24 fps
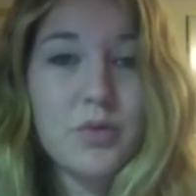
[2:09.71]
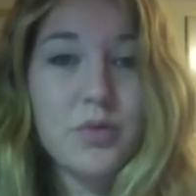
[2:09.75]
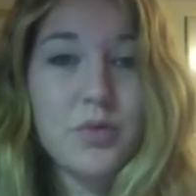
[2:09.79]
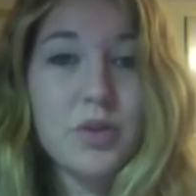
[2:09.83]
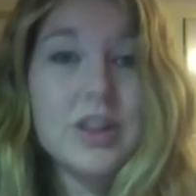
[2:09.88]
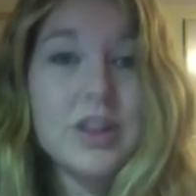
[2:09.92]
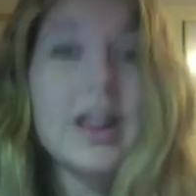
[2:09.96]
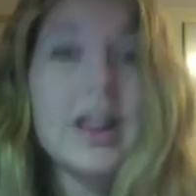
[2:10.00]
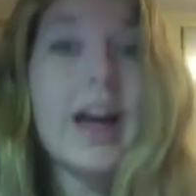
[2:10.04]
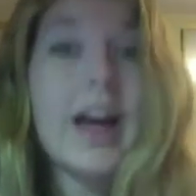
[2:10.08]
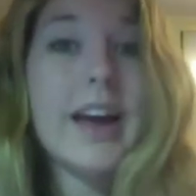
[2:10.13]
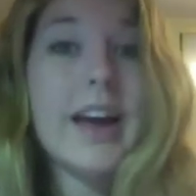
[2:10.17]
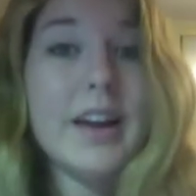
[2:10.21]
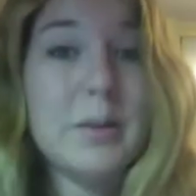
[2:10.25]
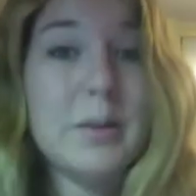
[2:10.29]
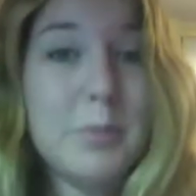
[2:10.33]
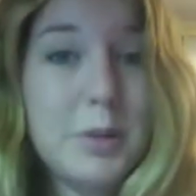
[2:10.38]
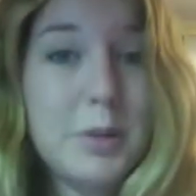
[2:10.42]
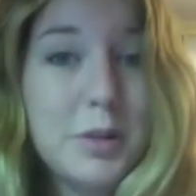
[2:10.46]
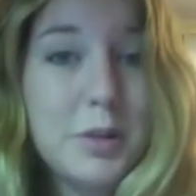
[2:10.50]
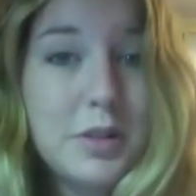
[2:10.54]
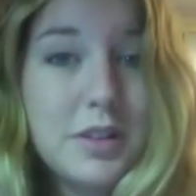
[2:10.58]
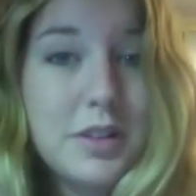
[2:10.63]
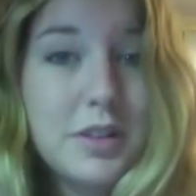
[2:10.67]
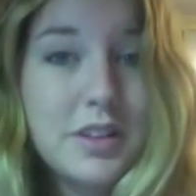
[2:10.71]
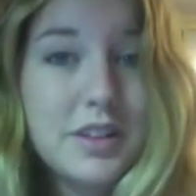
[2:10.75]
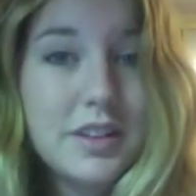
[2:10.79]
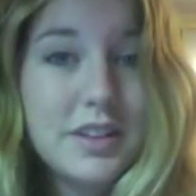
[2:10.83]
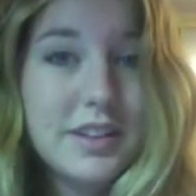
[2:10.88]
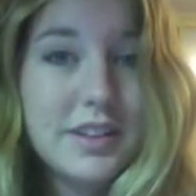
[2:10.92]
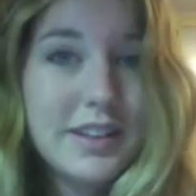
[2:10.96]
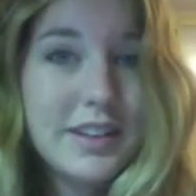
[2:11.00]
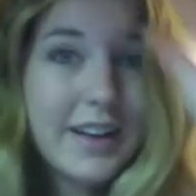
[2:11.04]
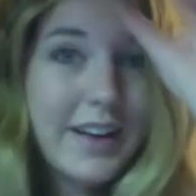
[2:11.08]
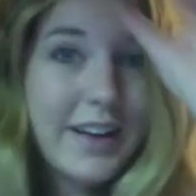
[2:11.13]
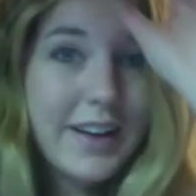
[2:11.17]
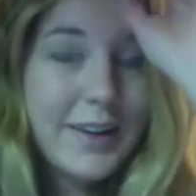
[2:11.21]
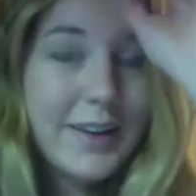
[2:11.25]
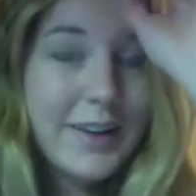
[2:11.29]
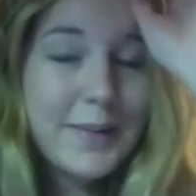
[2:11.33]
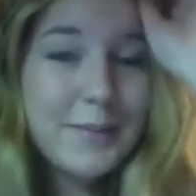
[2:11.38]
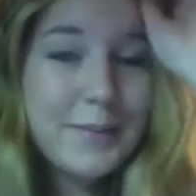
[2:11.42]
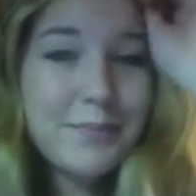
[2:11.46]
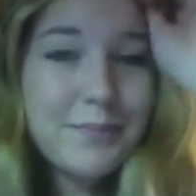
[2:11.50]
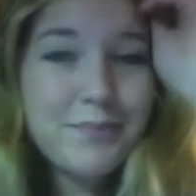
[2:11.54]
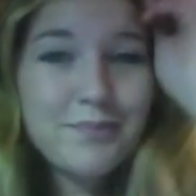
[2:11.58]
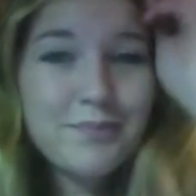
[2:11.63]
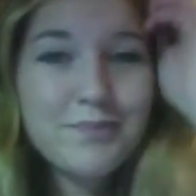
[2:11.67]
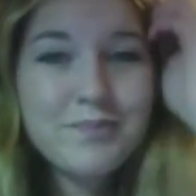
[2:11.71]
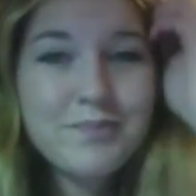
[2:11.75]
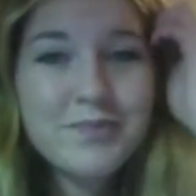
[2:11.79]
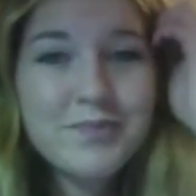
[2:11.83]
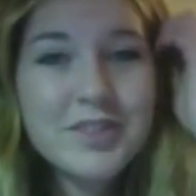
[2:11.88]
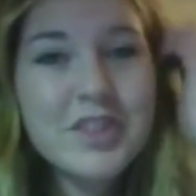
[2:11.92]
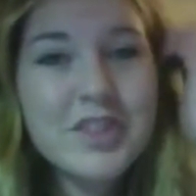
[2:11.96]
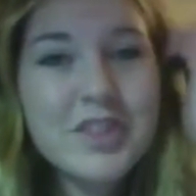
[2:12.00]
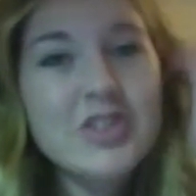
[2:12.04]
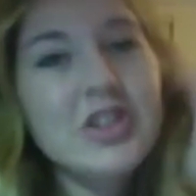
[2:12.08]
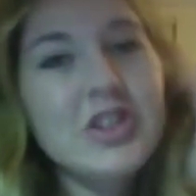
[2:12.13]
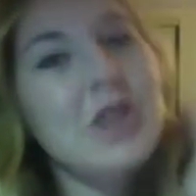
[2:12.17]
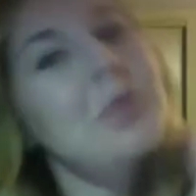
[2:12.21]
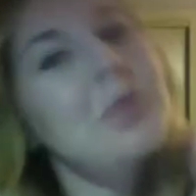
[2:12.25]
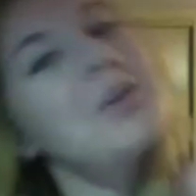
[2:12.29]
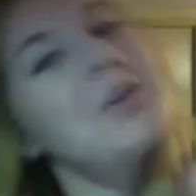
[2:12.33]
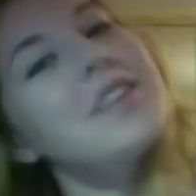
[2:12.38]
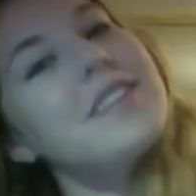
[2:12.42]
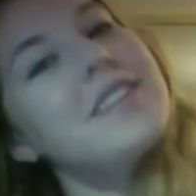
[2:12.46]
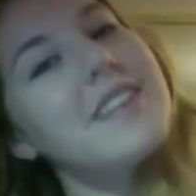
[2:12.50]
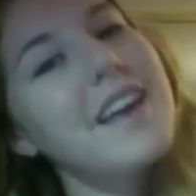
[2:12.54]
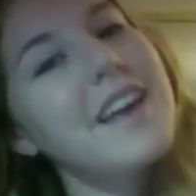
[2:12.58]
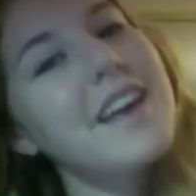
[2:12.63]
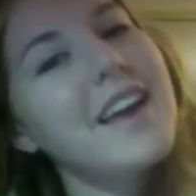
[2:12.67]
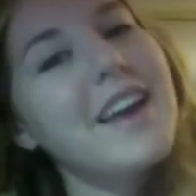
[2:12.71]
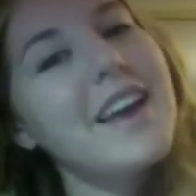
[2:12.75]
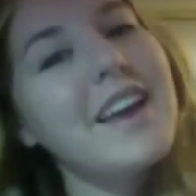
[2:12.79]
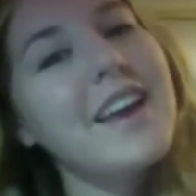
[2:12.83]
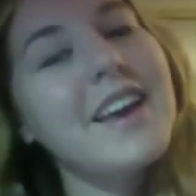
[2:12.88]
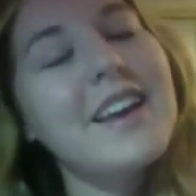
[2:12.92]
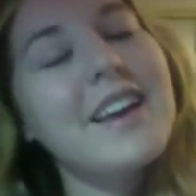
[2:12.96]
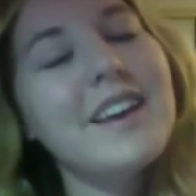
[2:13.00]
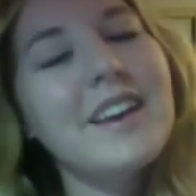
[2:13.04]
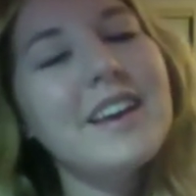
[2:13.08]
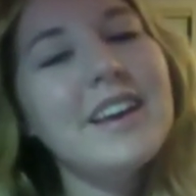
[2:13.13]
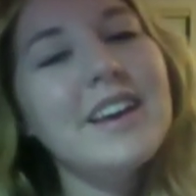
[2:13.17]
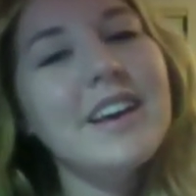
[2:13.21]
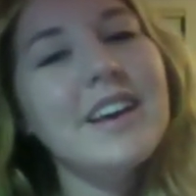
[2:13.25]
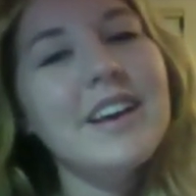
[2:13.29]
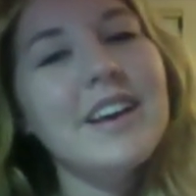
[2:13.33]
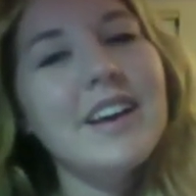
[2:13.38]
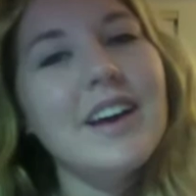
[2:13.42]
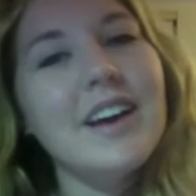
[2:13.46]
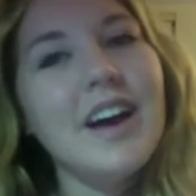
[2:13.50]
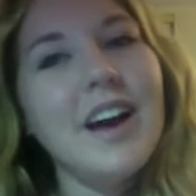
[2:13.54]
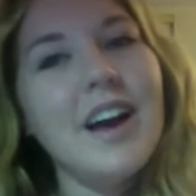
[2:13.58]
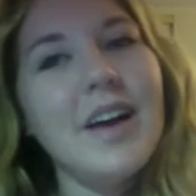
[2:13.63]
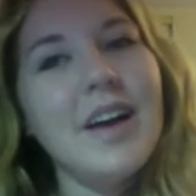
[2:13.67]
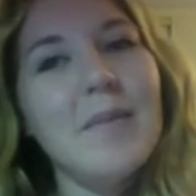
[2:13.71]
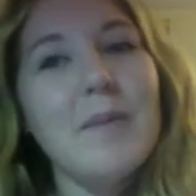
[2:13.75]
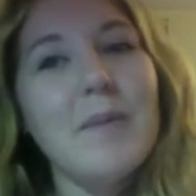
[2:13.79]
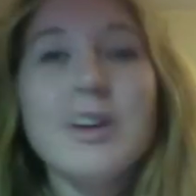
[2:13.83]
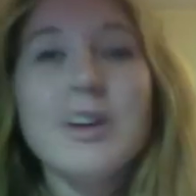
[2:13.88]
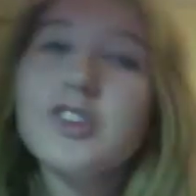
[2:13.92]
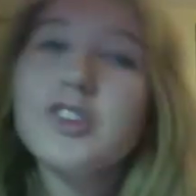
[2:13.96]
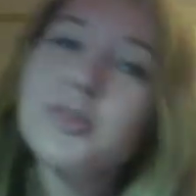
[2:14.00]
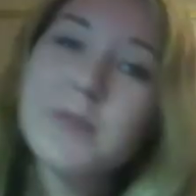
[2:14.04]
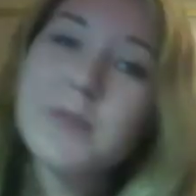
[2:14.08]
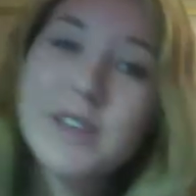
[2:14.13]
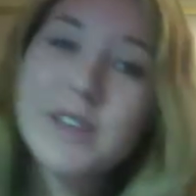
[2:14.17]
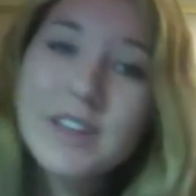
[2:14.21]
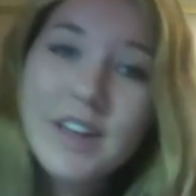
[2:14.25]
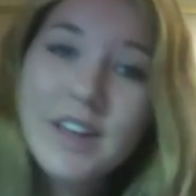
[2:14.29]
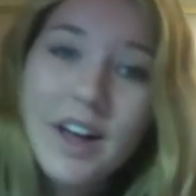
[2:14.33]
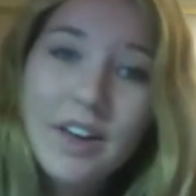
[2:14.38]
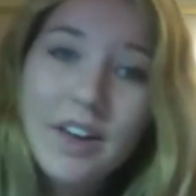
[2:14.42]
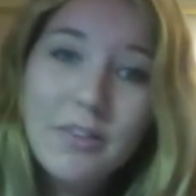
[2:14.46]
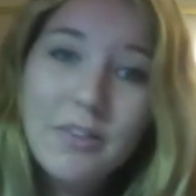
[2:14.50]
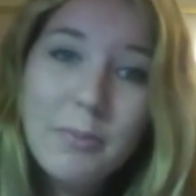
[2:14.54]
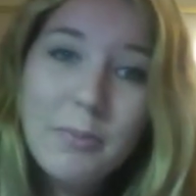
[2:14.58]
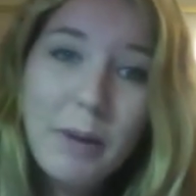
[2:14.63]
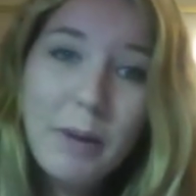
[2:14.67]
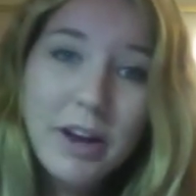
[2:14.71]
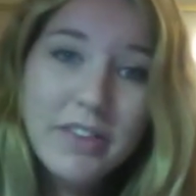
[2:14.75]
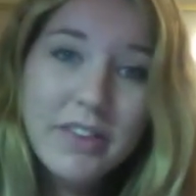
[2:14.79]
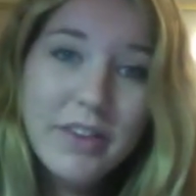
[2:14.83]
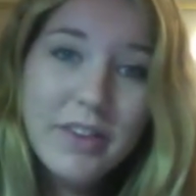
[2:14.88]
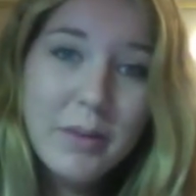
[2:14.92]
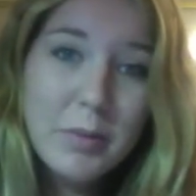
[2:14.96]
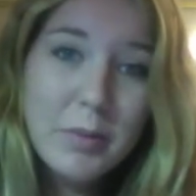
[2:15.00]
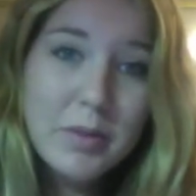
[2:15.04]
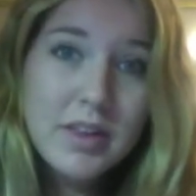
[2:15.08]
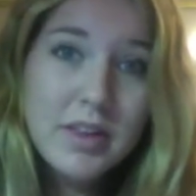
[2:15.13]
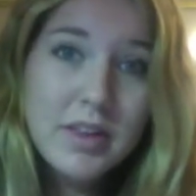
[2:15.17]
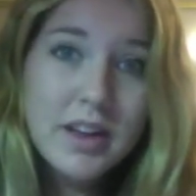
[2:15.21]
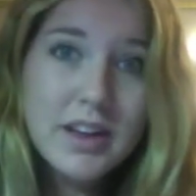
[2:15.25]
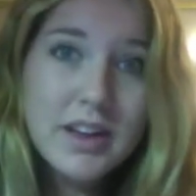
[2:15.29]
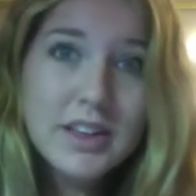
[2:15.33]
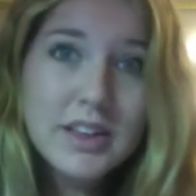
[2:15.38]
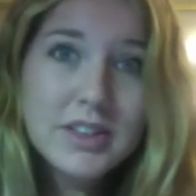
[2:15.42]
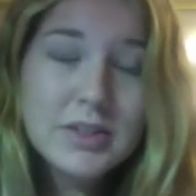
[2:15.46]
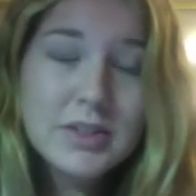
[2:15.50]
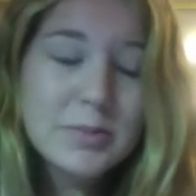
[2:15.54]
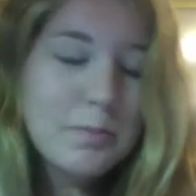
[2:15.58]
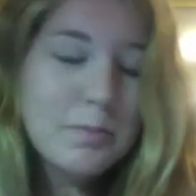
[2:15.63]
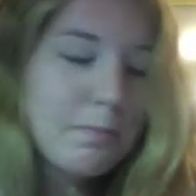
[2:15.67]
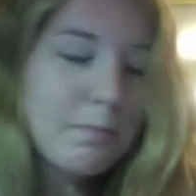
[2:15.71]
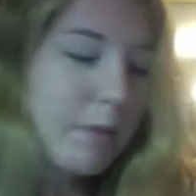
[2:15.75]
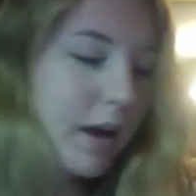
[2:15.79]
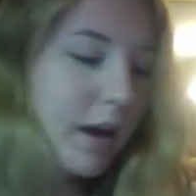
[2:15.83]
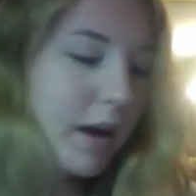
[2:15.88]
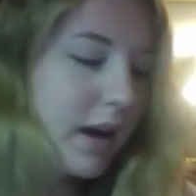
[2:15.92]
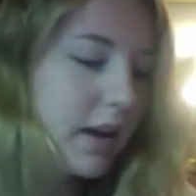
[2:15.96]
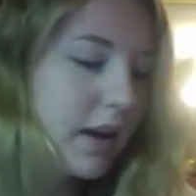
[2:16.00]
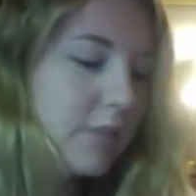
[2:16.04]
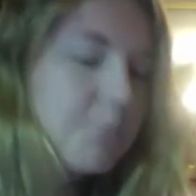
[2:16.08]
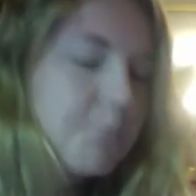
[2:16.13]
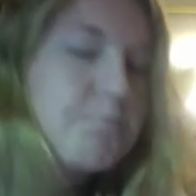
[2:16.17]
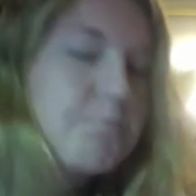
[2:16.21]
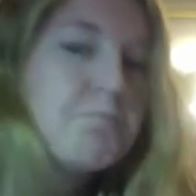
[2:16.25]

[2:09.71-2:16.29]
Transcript: reliable, um, shall we say, uh, measurement of body fat percentage, but